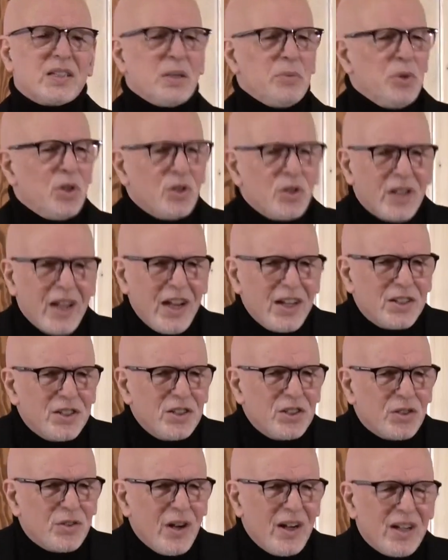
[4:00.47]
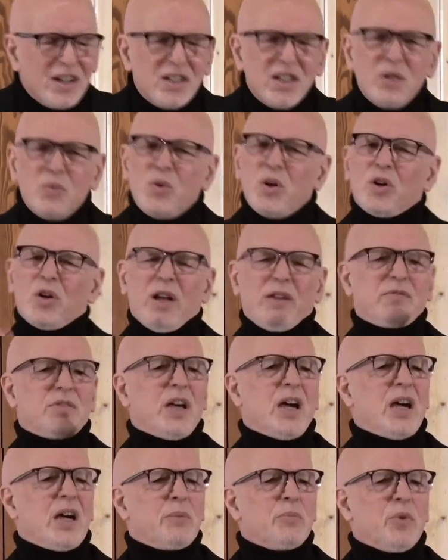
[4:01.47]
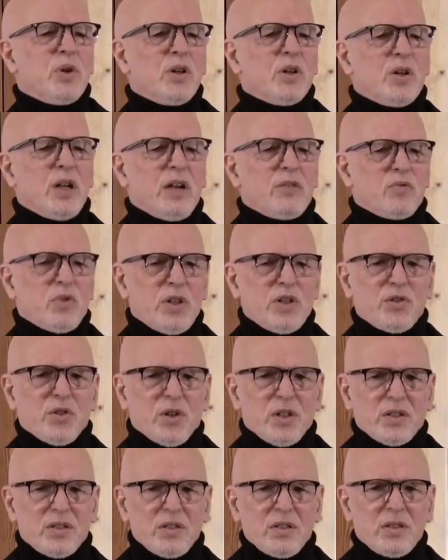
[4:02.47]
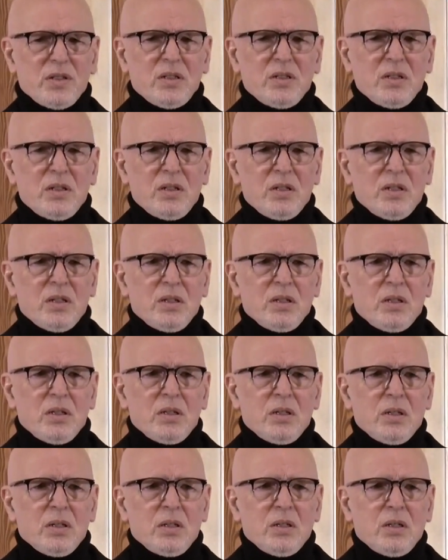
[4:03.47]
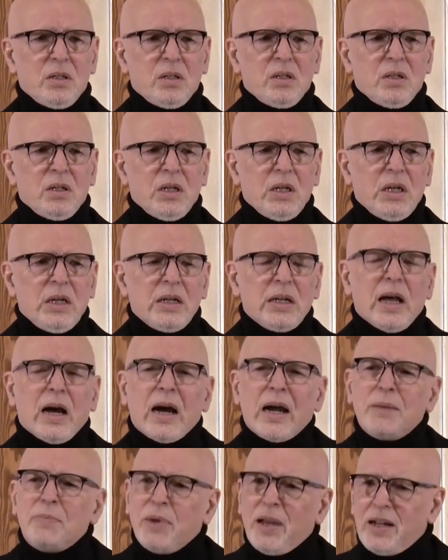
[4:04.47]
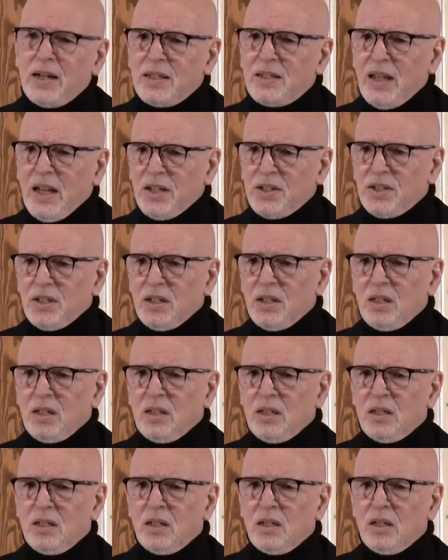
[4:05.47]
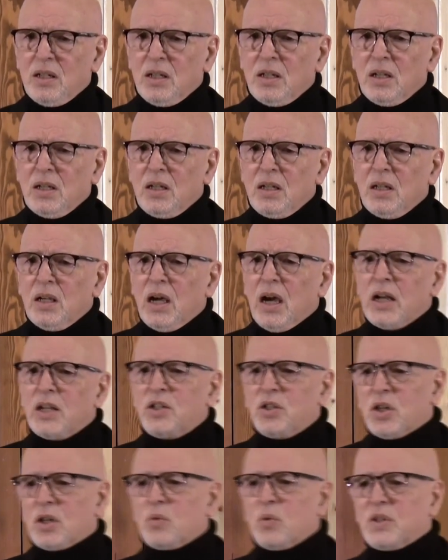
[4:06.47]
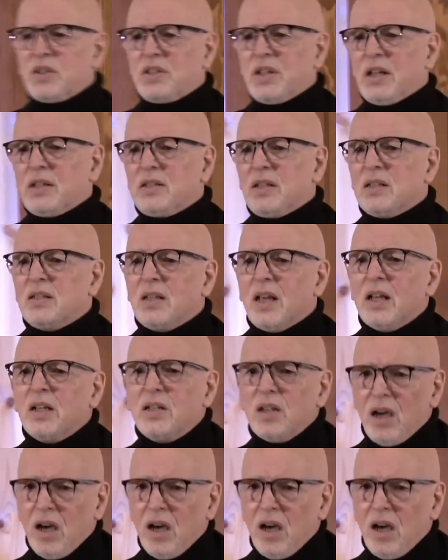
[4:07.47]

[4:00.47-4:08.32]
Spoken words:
communication strategy, we don't have time, we don't have resources? Now, I paid attention. I took what Sensei said to